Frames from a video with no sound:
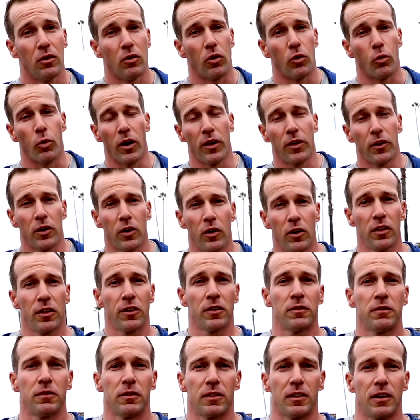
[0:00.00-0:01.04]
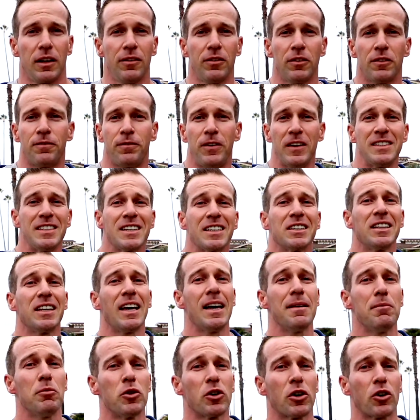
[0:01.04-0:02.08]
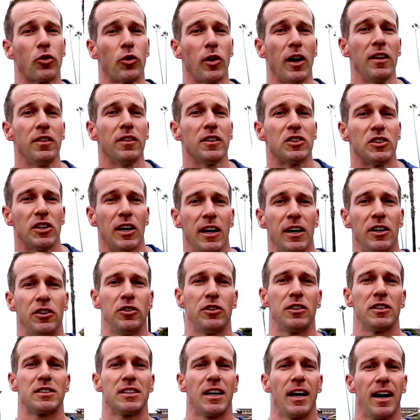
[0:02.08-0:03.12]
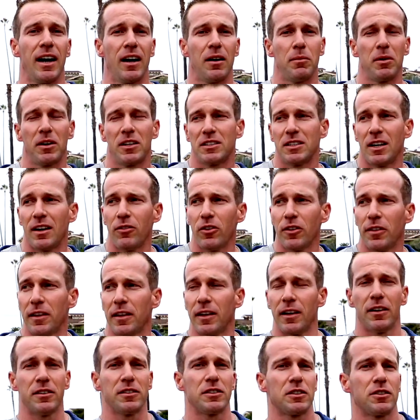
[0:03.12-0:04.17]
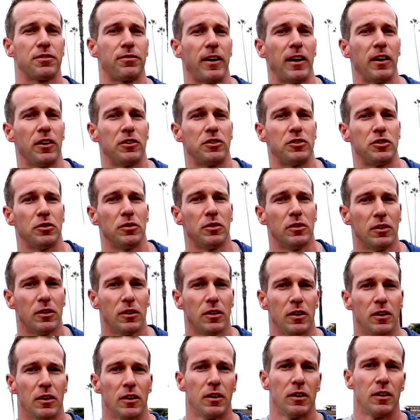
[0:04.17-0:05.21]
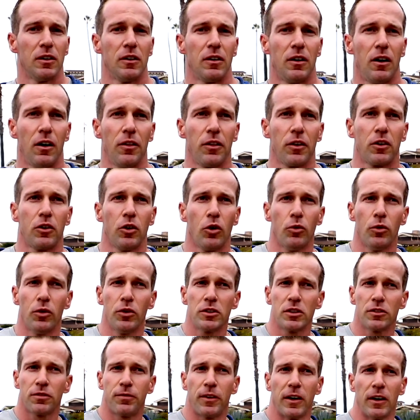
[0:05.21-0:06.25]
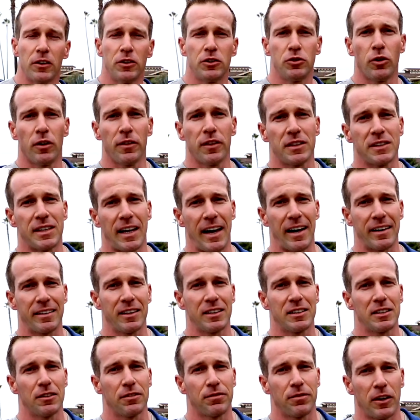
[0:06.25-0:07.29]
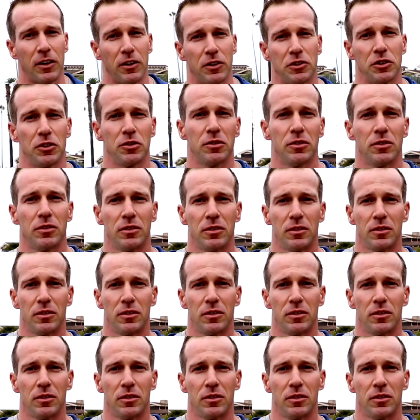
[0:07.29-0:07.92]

or whether you're even physically able to create the change you desire, because everything else has failed you. All the gurus have failed you, all the tactics have failed you.